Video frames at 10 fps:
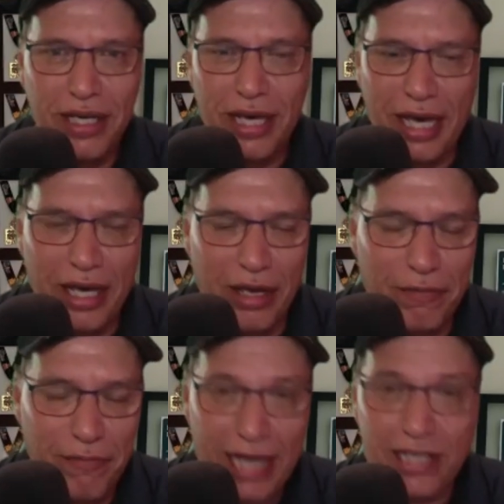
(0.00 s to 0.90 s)
Uh,
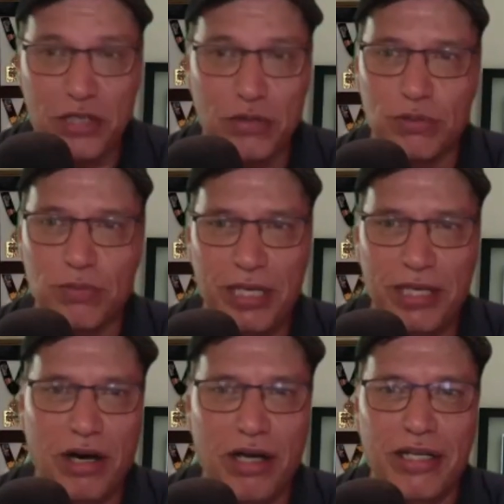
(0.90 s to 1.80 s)
factual, being
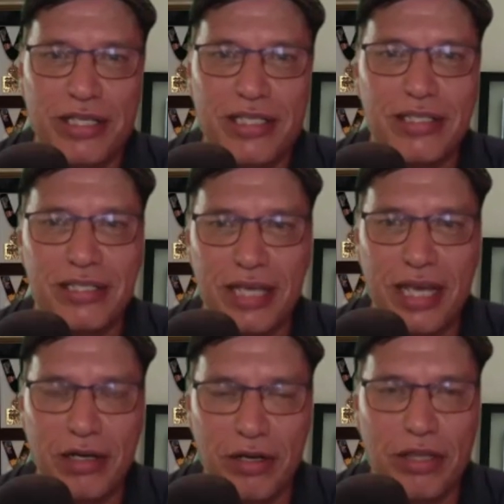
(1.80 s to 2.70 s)
honest and
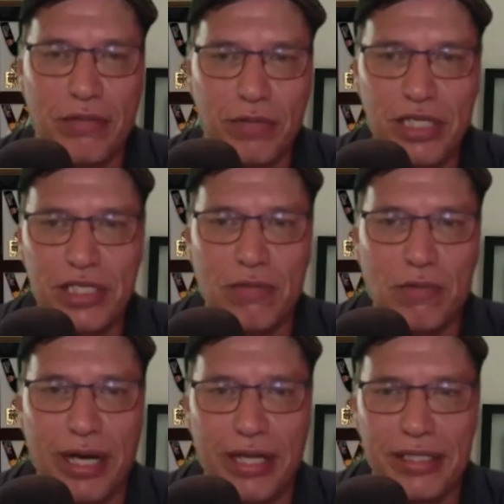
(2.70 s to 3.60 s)
saying, look, the reason oh.
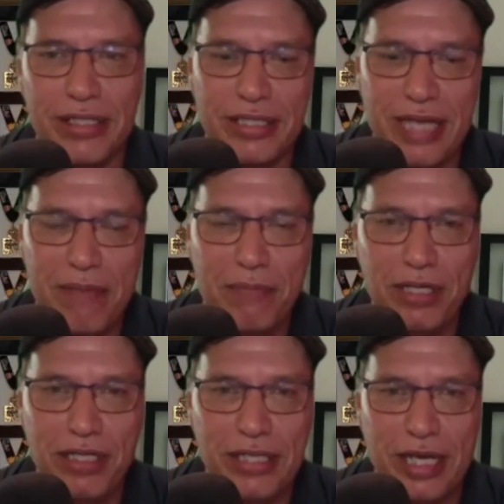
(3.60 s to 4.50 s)
why this is
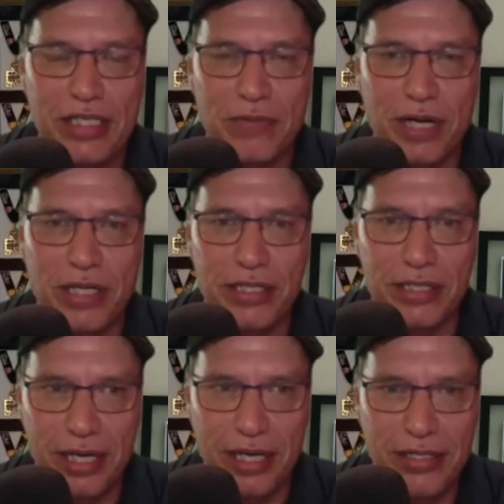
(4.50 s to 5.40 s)
happening is X, Y, and
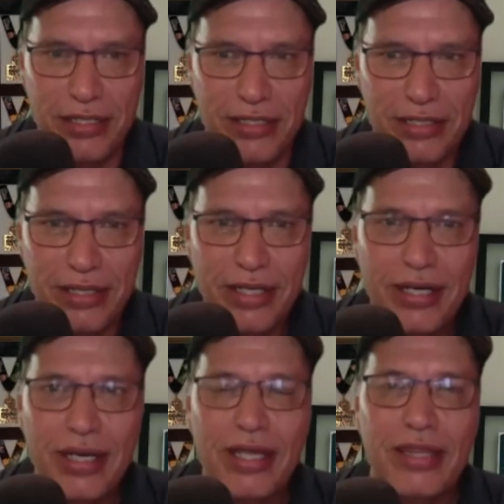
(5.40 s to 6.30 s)
Z.
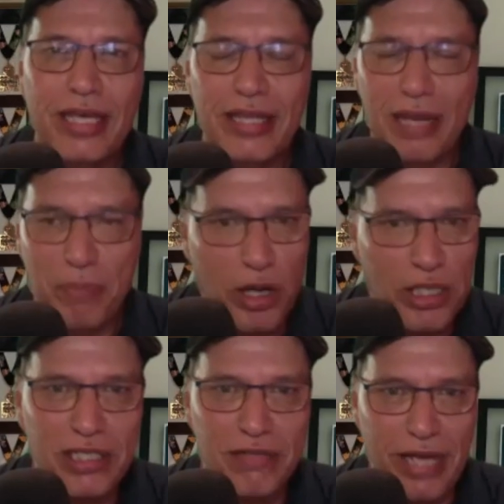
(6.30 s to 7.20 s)
Then that yeah.
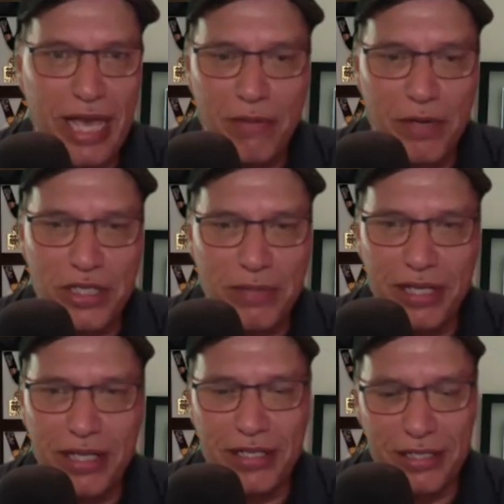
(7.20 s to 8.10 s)
positive language. I mean,
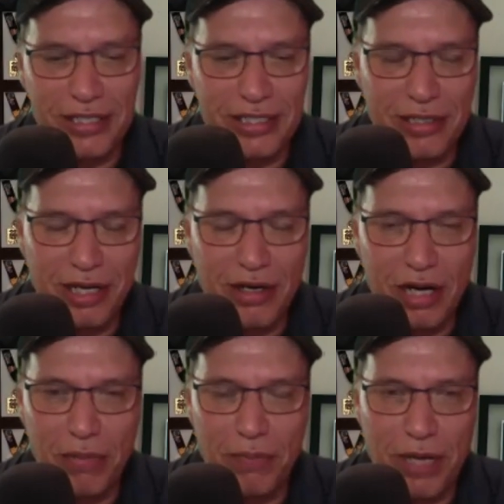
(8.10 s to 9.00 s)
this, this is
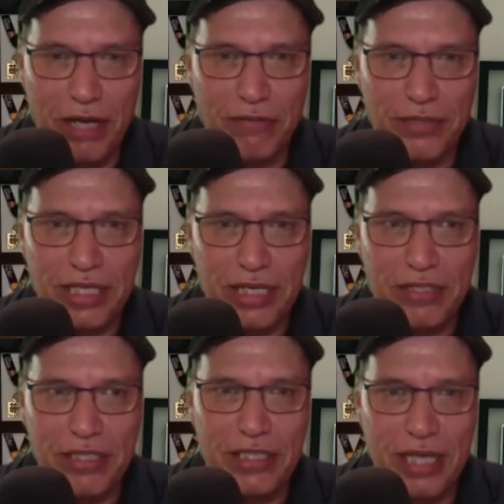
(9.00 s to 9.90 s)
incredibly powerful stuff.
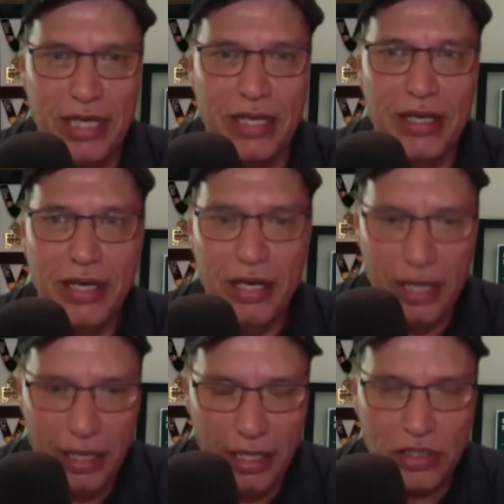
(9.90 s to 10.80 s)
Just saying,
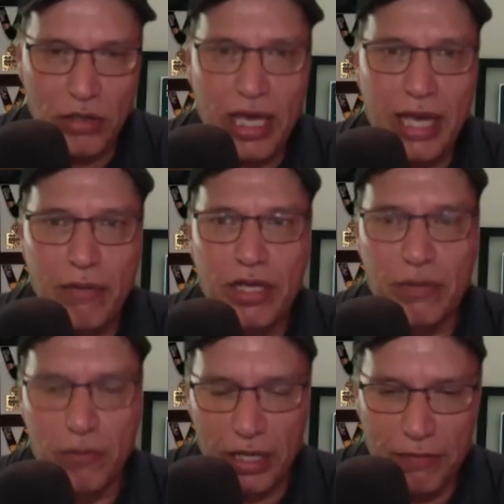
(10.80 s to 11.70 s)
it's okay. We're,
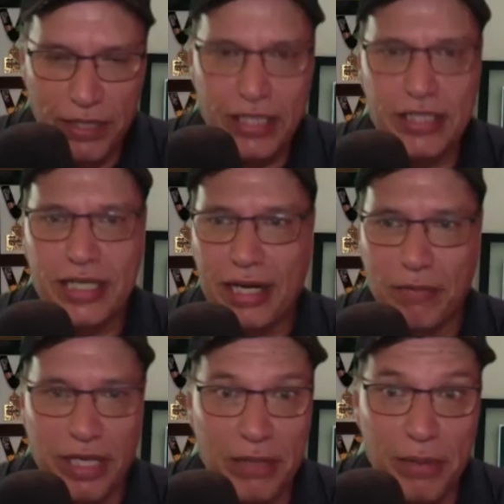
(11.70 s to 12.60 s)
we're going to figure this out and
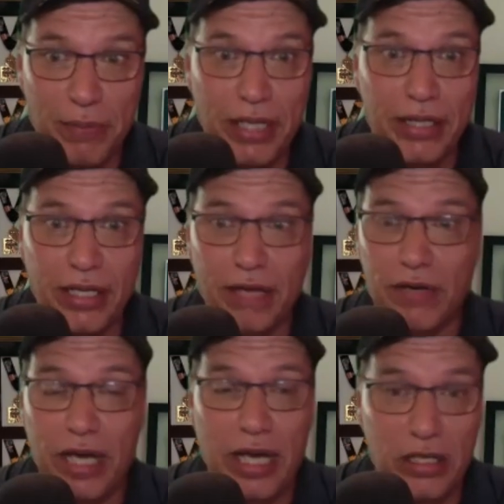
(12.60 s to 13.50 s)
we're going to be better than
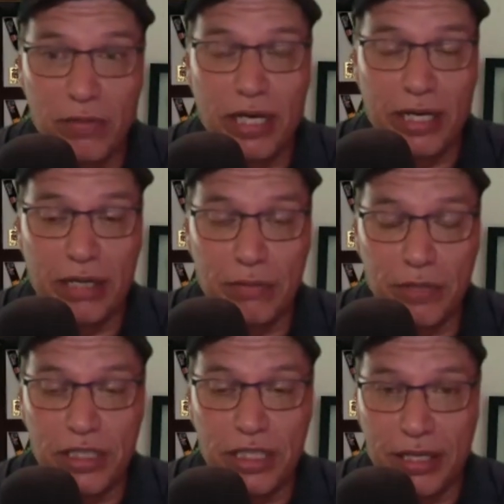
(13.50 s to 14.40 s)
ever. And you and I are going to
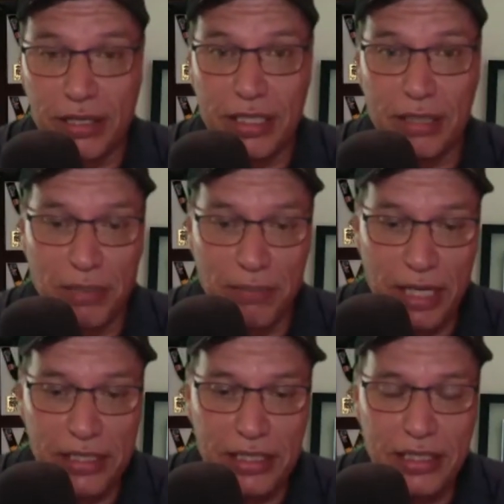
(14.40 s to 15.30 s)
work together and it's going to be
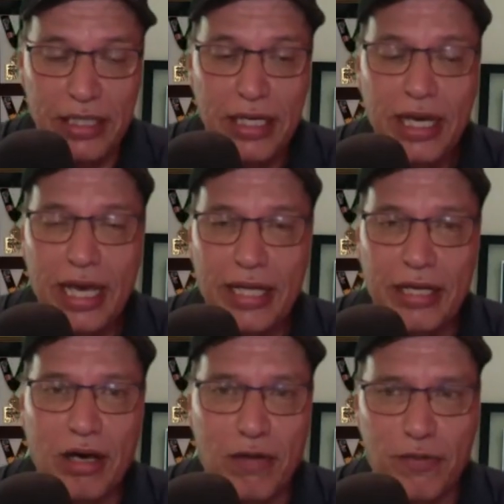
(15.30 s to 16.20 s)
amazing. And
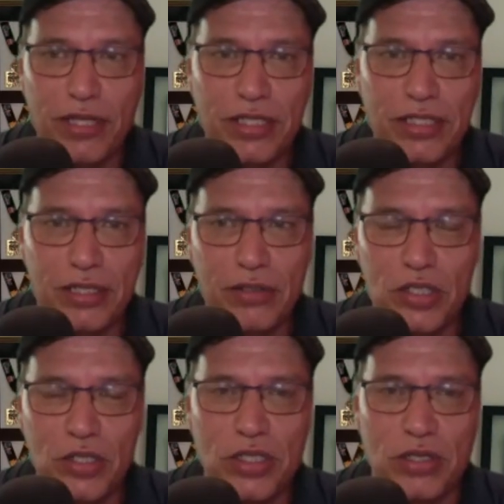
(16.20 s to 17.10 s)
then offering the
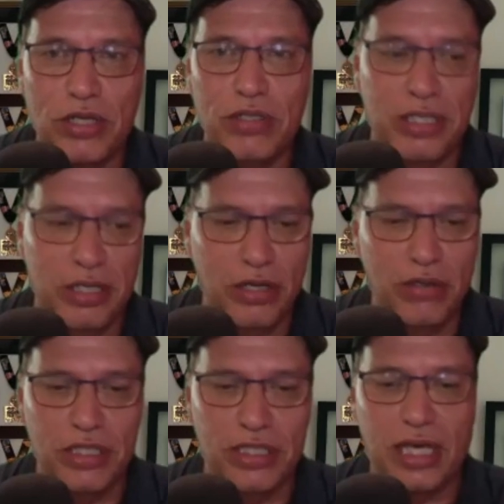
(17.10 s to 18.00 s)
solution. So don't,
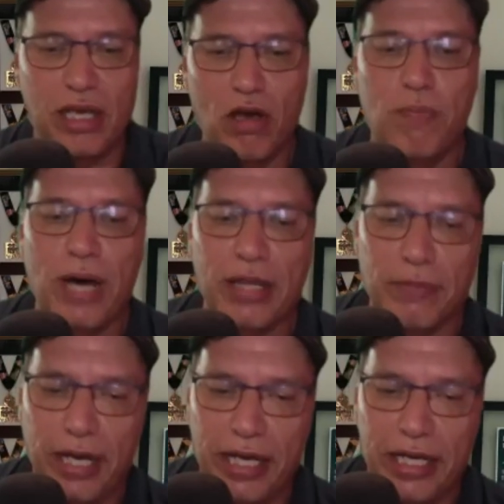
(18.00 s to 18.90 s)
don't just say, oh, by the
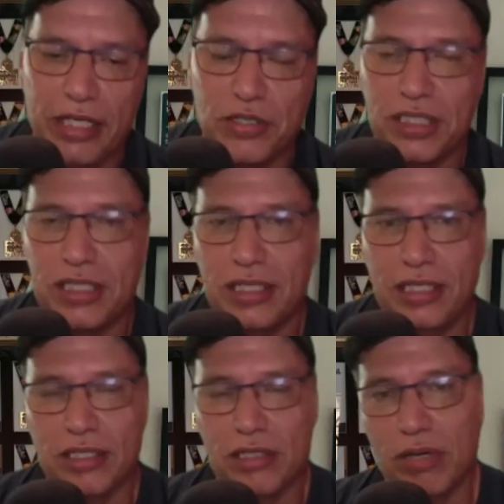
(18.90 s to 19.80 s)
way, electricity
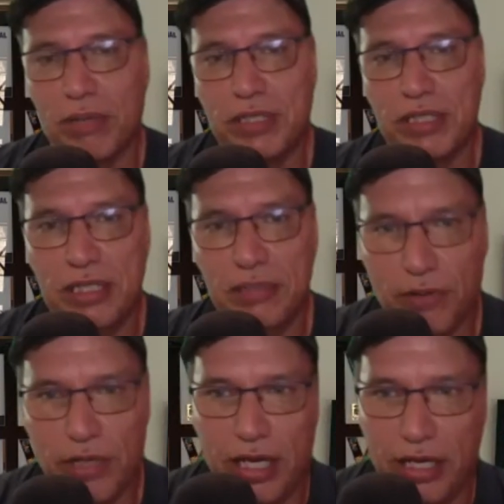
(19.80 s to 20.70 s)
needs to go up
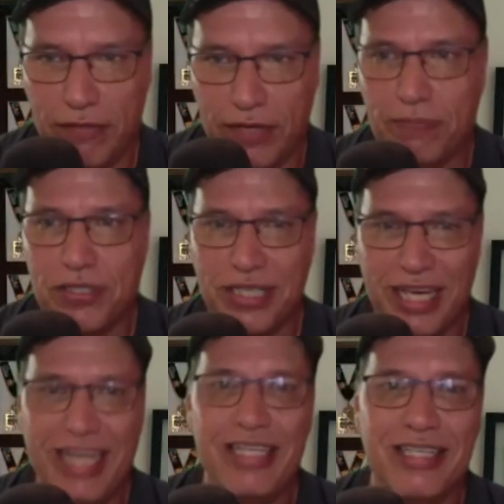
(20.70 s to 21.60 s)

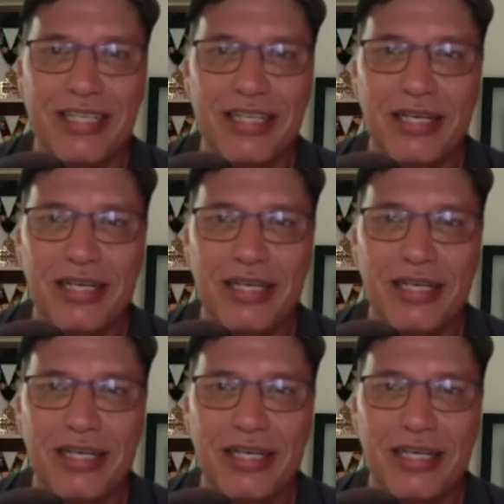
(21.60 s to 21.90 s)
16.85%